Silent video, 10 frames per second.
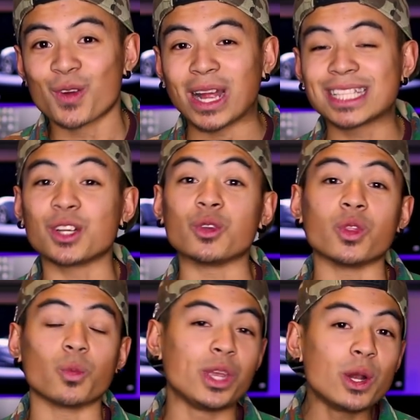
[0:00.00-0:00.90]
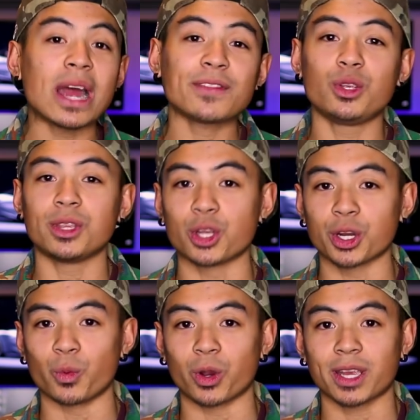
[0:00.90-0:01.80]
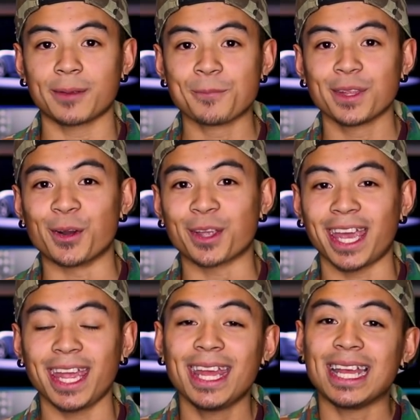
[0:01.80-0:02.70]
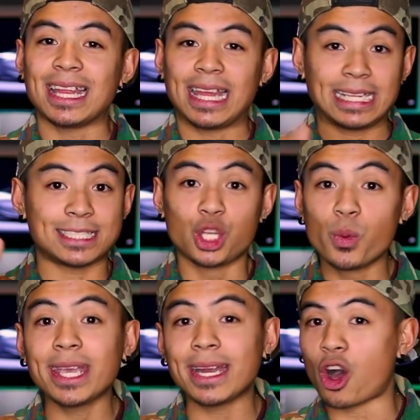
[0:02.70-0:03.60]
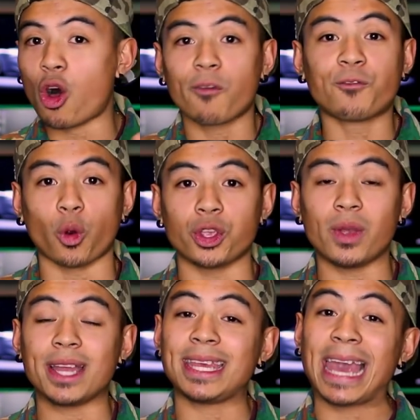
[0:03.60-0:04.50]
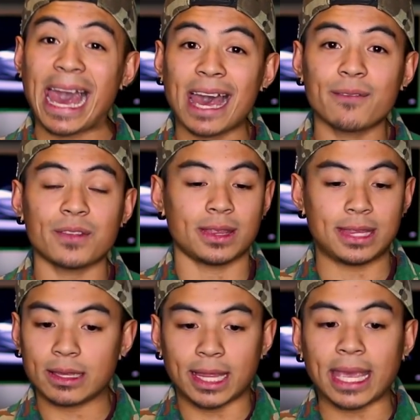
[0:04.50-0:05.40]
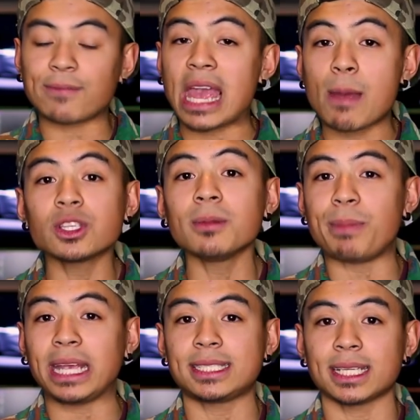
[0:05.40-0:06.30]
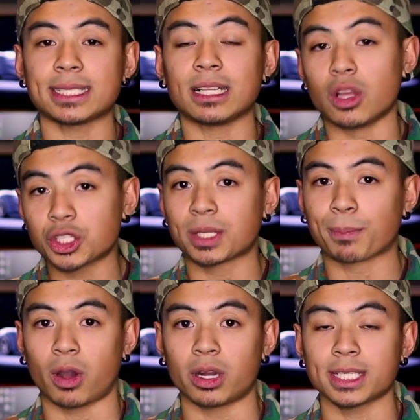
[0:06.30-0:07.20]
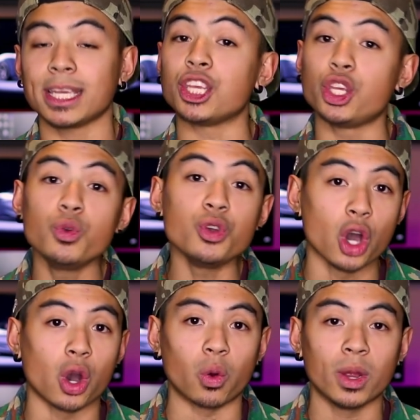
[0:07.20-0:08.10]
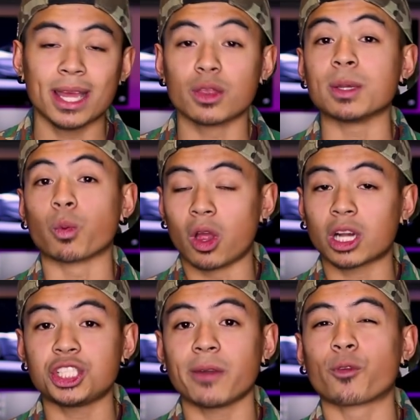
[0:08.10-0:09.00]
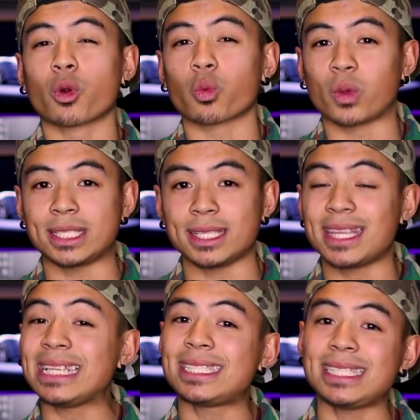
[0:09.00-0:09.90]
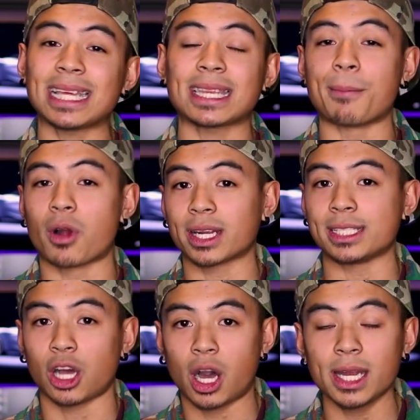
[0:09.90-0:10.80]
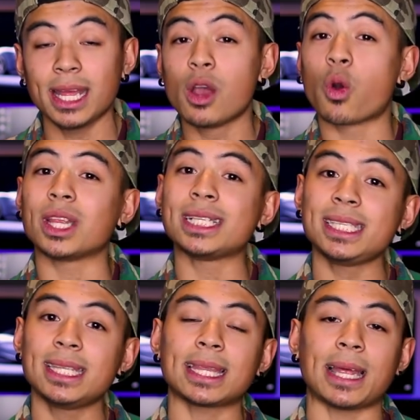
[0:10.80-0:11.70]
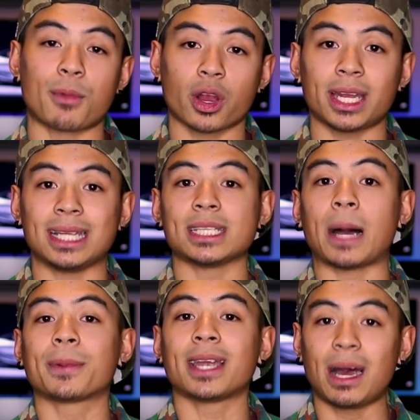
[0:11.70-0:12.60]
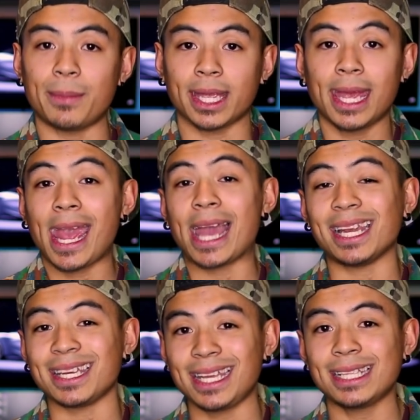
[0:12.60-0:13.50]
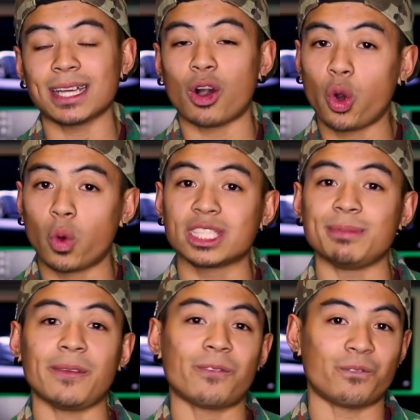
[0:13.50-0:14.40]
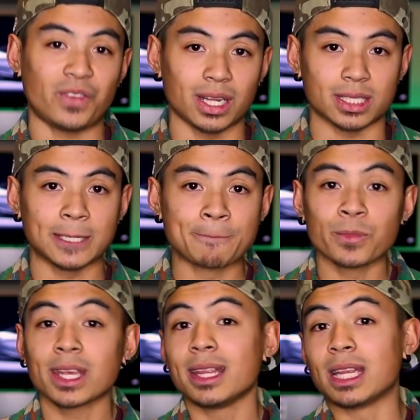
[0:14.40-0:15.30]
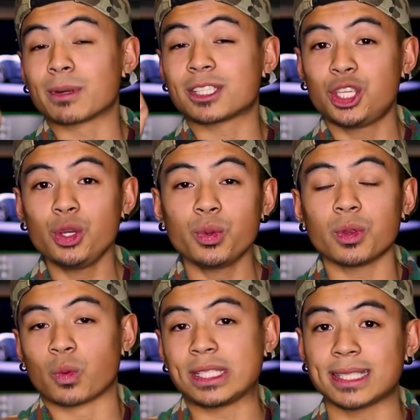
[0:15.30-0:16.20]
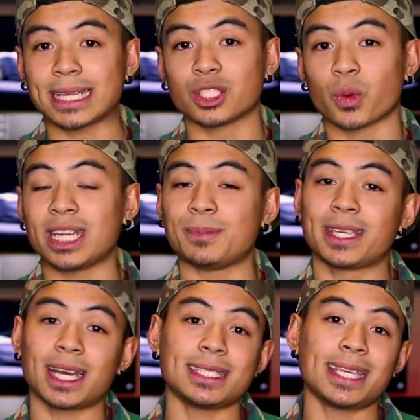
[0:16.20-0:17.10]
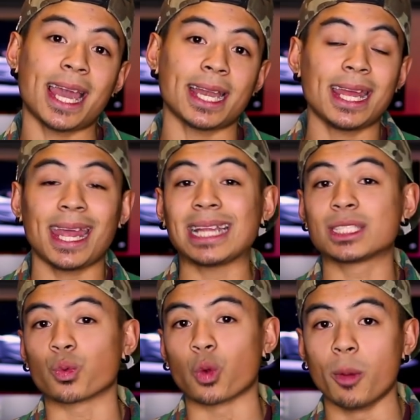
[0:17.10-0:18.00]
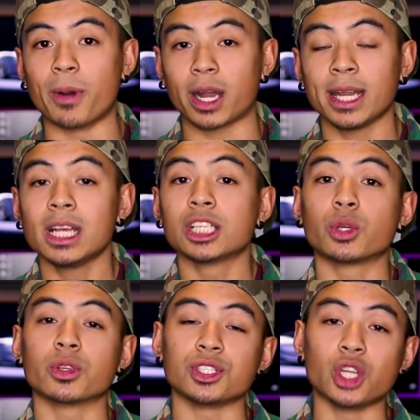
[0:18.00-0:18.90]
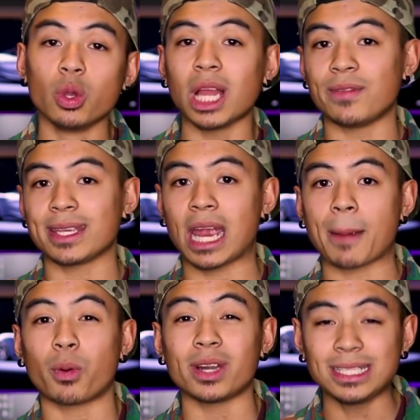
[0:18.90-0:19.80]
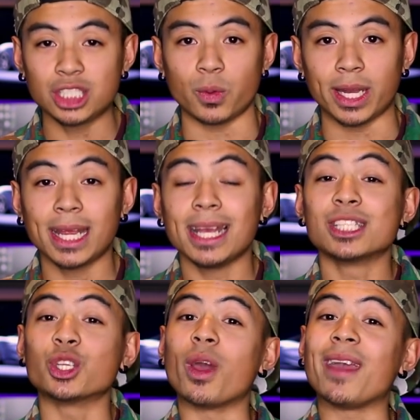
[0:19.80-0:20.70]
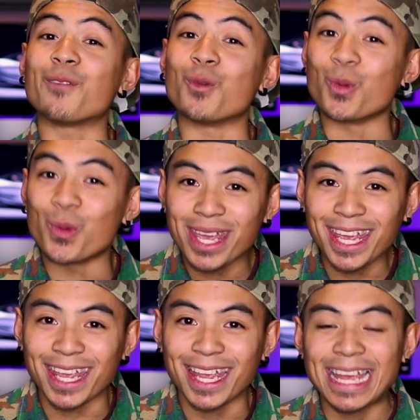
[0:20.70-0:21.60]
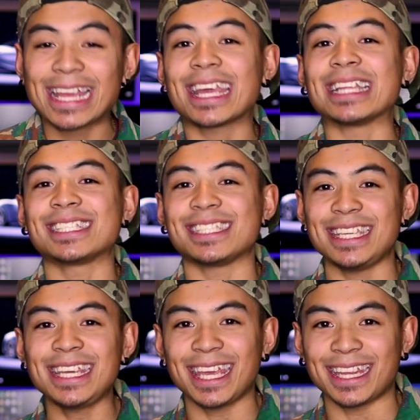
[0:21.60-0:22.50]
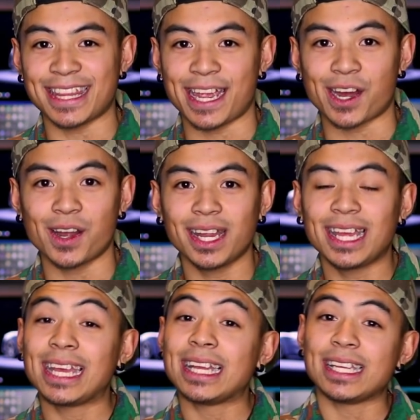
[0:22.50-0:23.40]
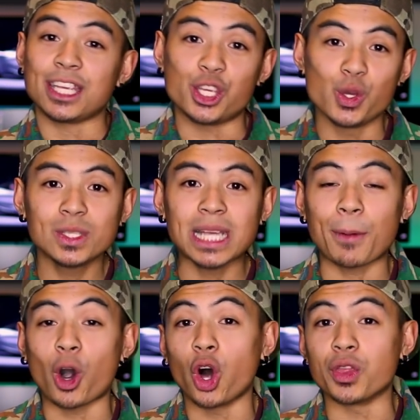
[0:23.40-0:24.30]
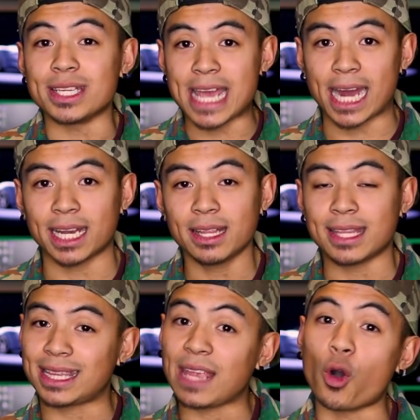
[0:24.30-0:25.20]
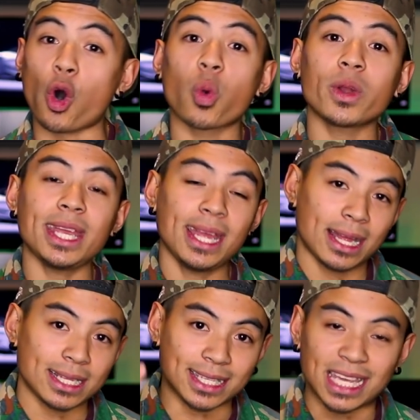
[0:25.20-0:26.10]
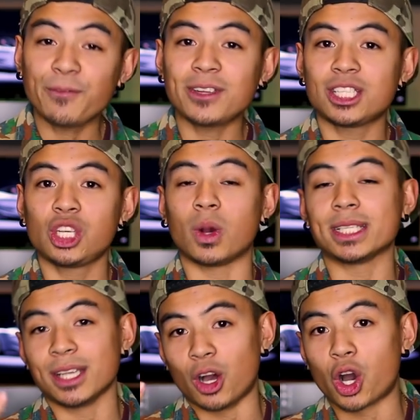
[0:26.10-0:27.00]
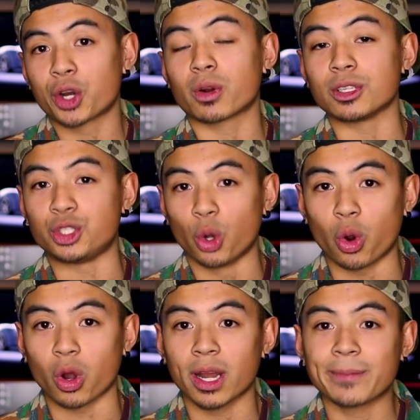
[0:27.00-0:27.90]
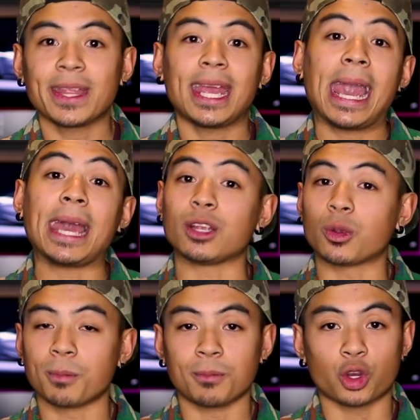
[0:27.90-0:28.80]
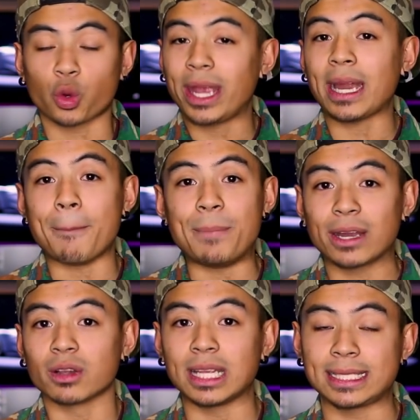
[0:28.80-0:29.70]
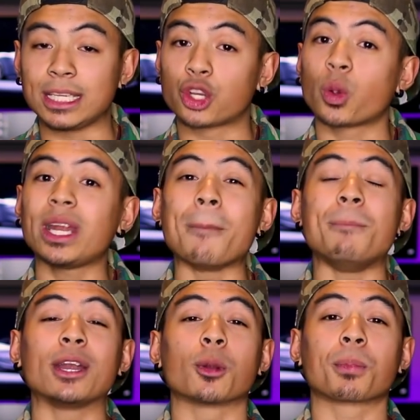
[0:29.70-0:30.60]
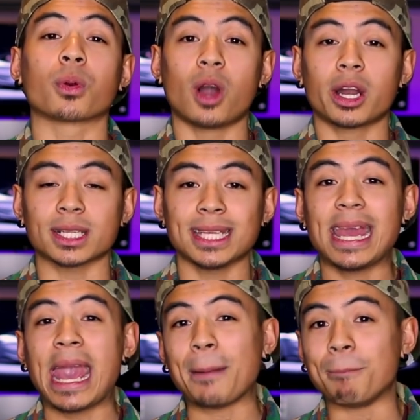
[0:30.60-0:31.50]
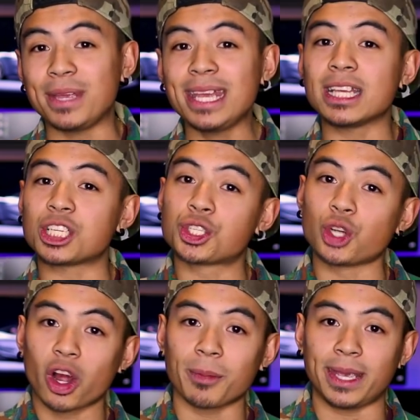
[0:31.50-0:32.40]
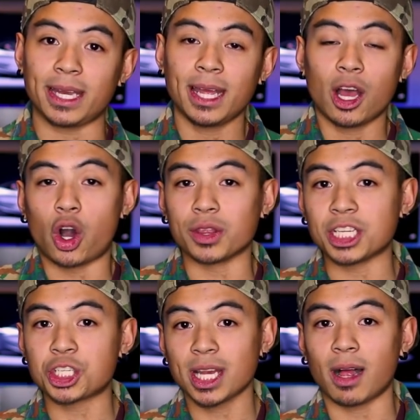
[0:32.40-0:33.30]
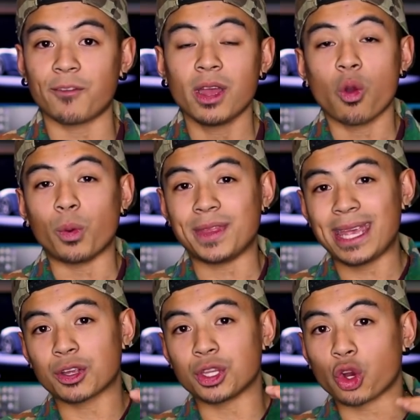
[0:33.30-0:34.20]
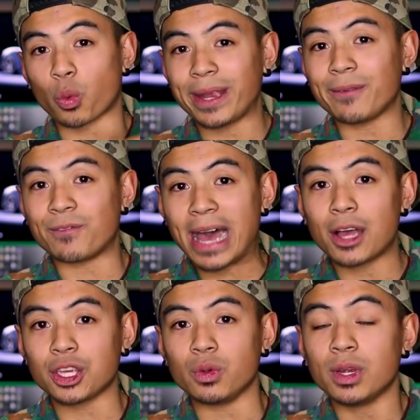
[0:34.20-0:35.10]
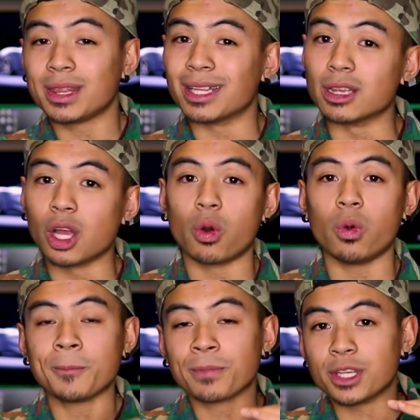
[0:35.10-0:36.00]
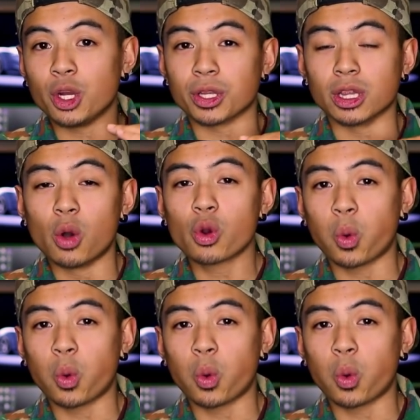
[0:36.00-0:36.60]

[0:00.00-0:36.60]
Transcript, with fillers: right? So we don't have to do the dirty work, okay? It's doing it all for you, and they have, like, if Amazon Basics launches a product, you know that they launched it for a reason. They see that that market is hot, or they see that that market is upcoming, and it needs a hole to be filled. Number two reason that's great is because, again, it's a robot. So there's no love and care put into it. So if we can sneak in there, use up all the data that they've already gifted to us on our door, and create a better listing, create a better product, and be the Charmin on the shelf when they are the great value, the low, you know, the low